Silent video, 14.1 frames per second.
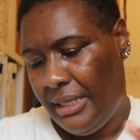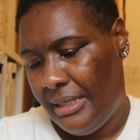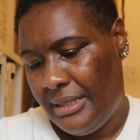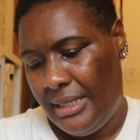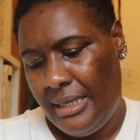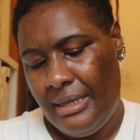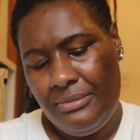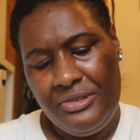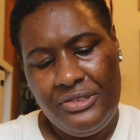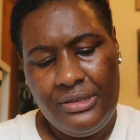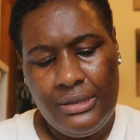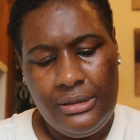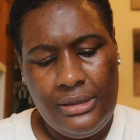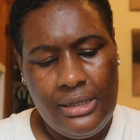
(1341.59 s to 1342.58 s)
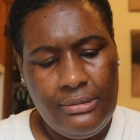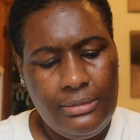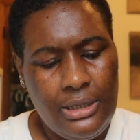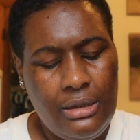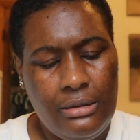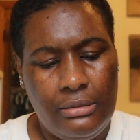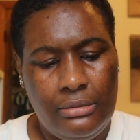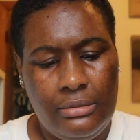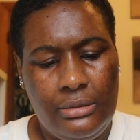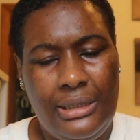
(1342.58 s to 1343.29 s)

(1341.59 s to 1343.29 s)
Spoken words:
and I think I'm just going to let them go.